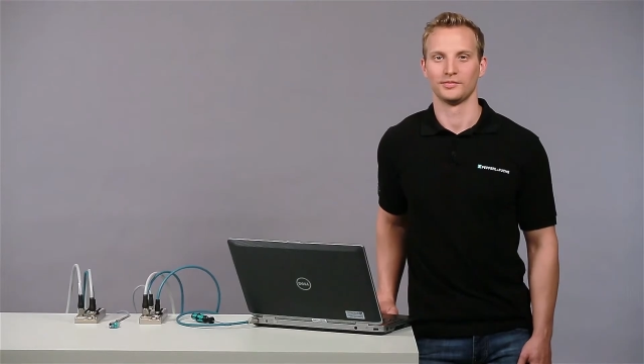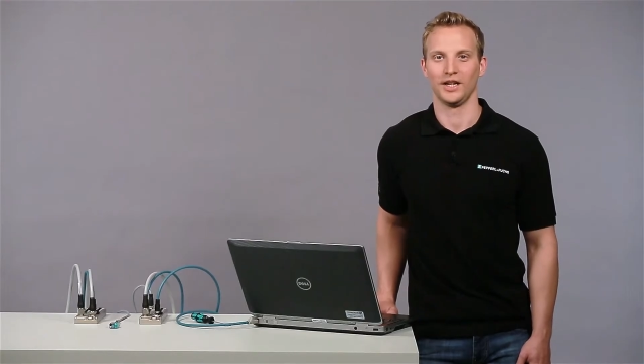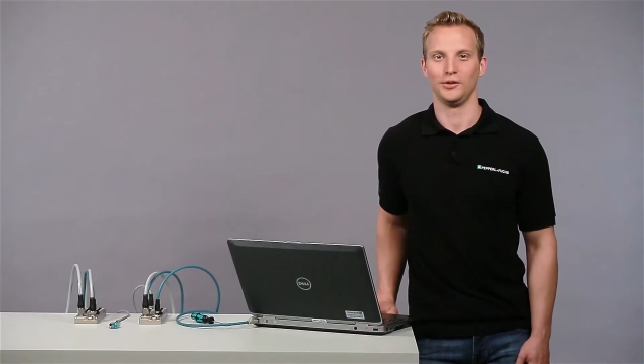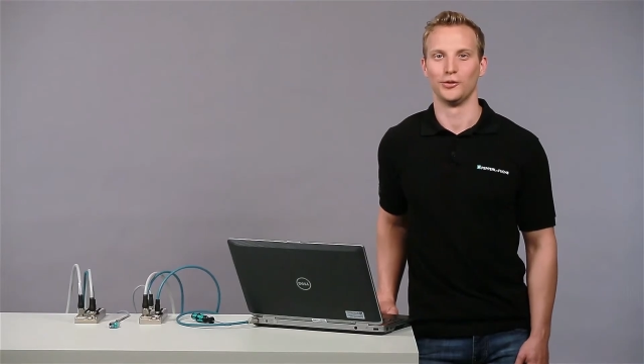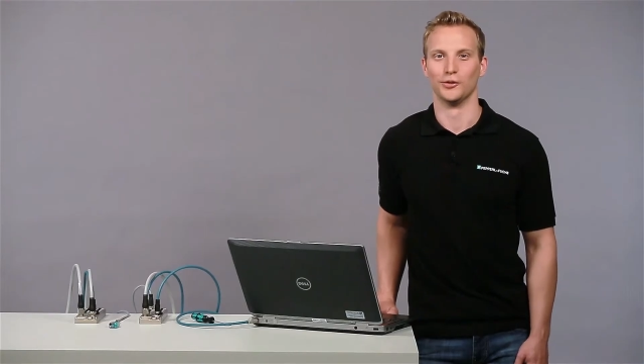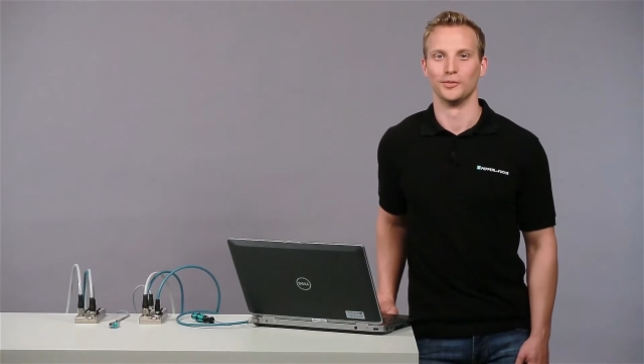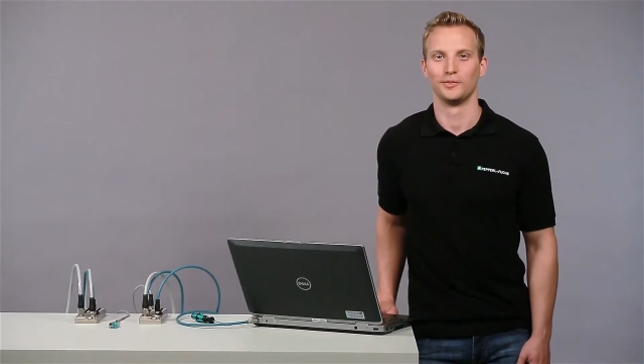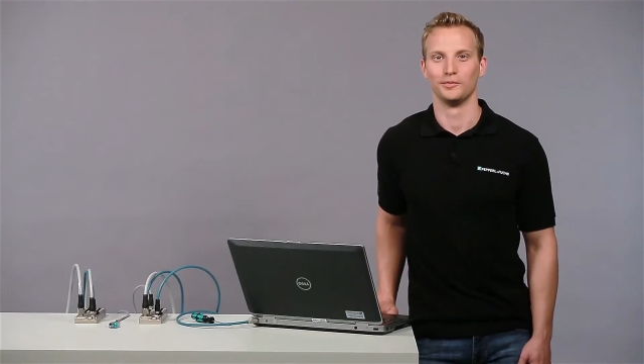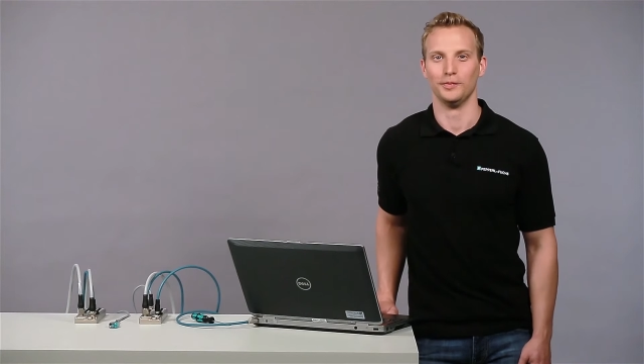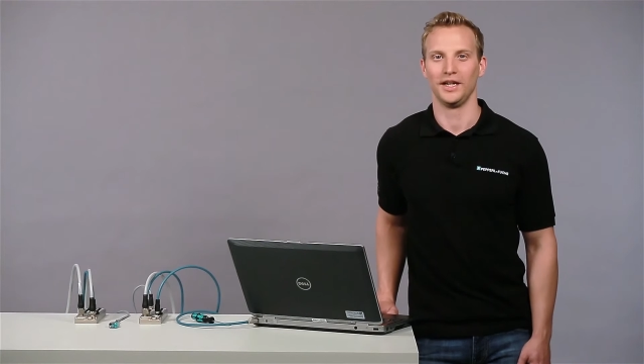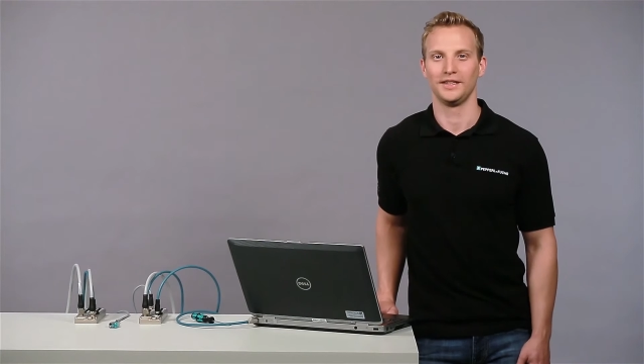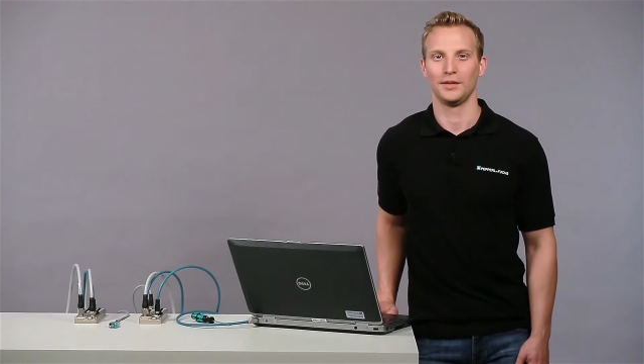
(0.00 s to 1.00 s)
Hello.
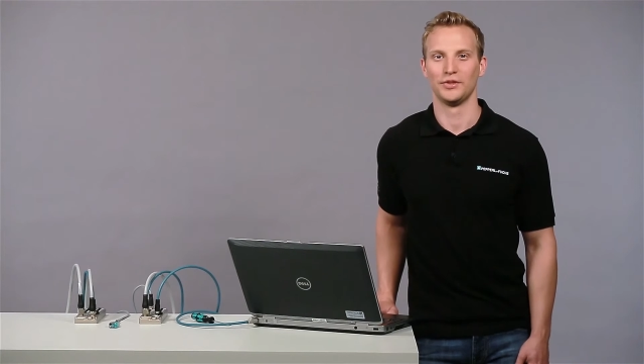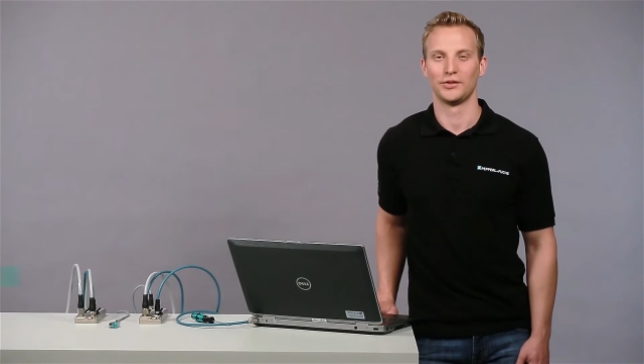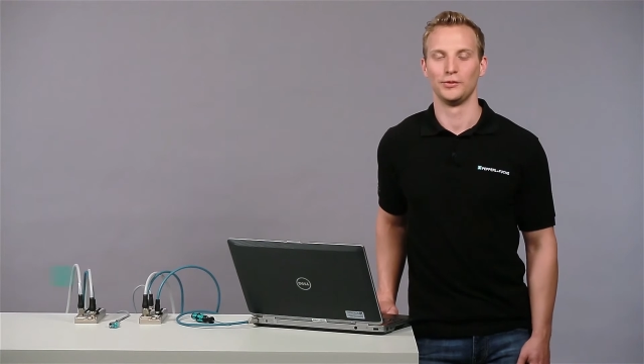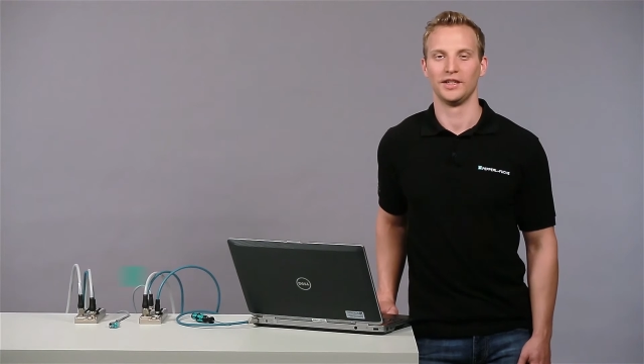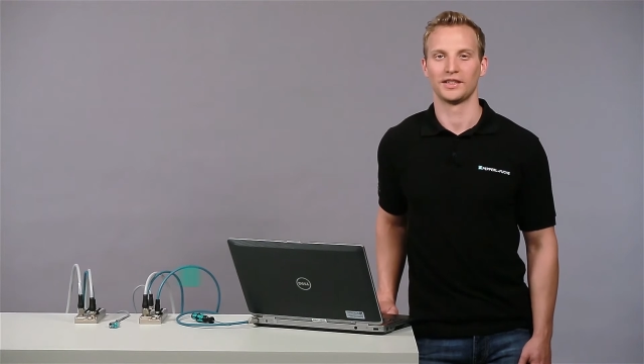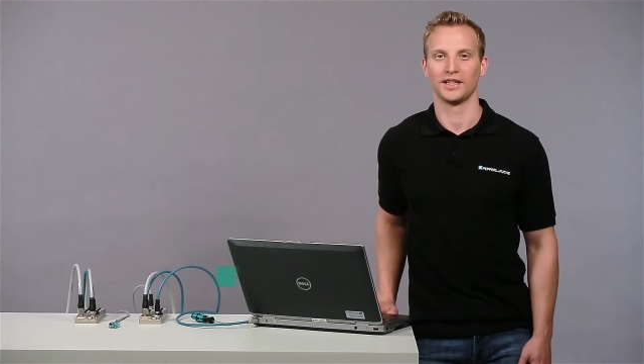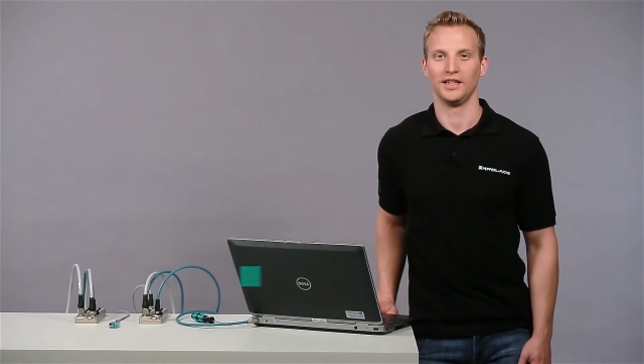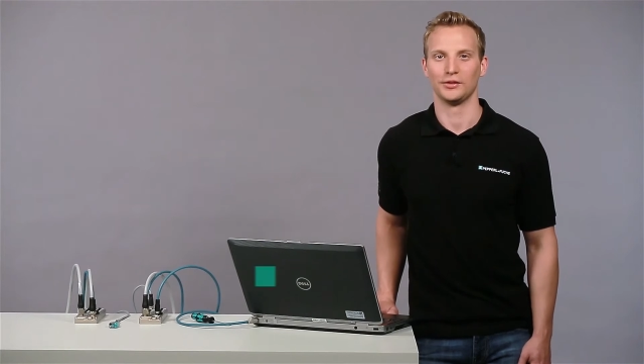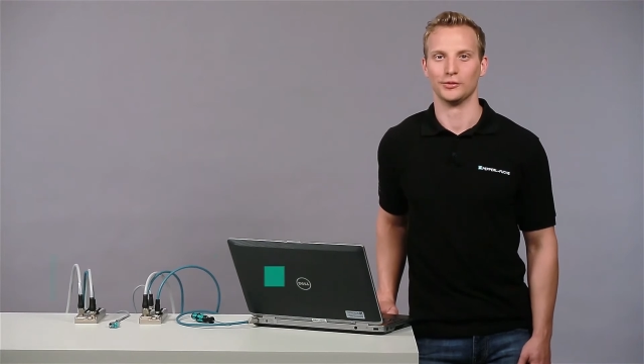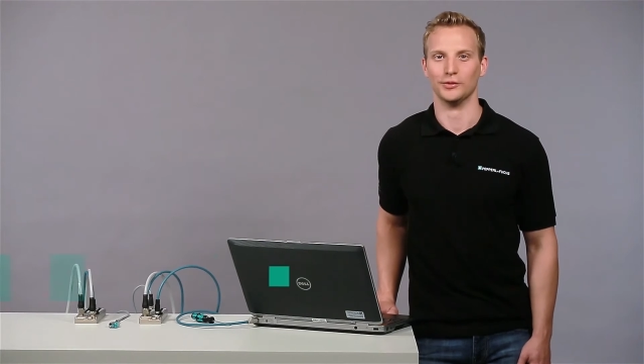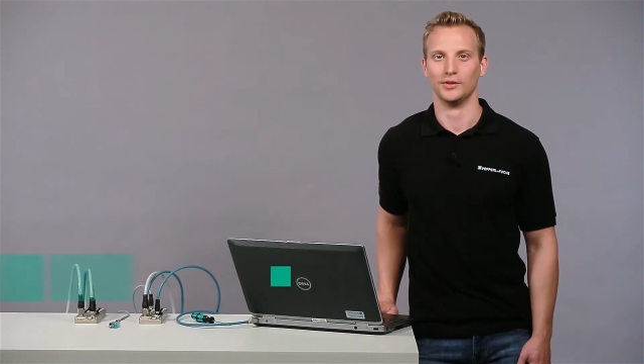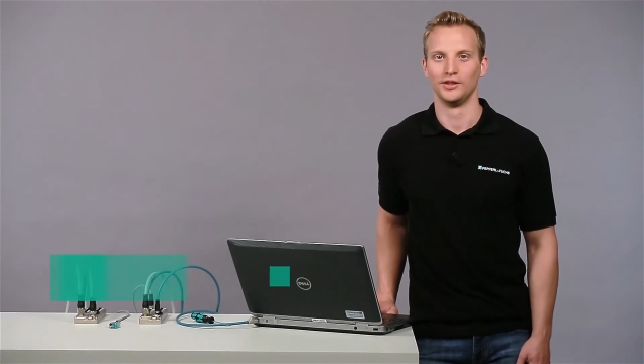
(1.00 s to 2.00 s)
Hello, my name is Julian
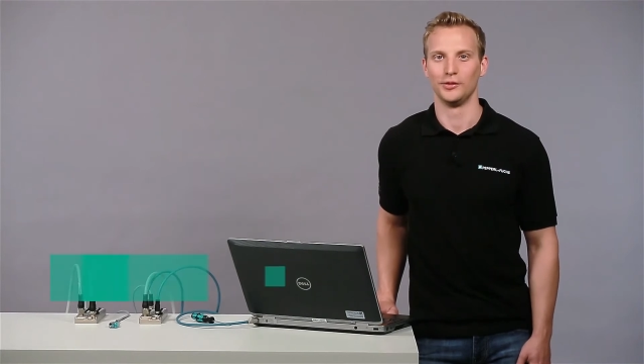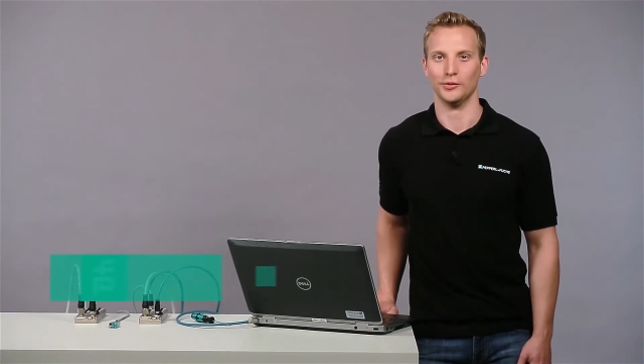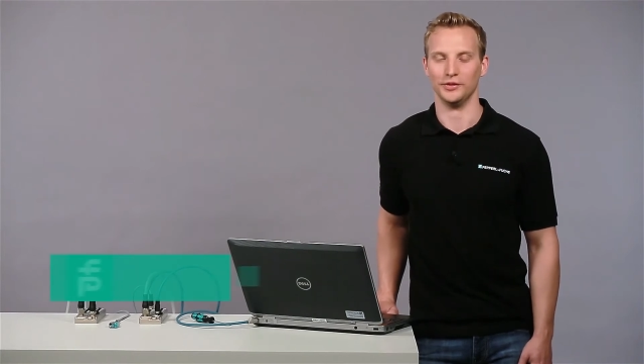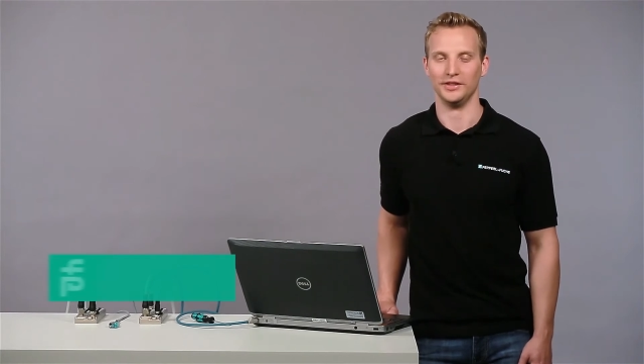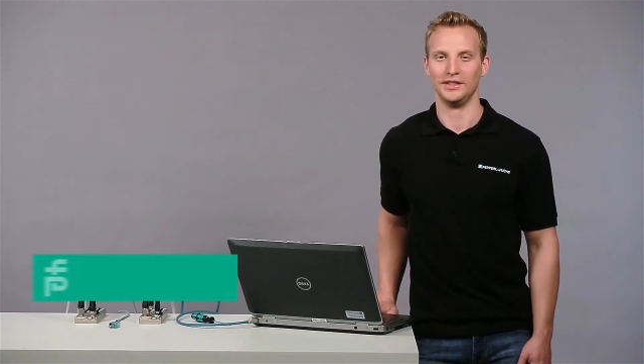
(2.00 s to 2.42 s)
Krato,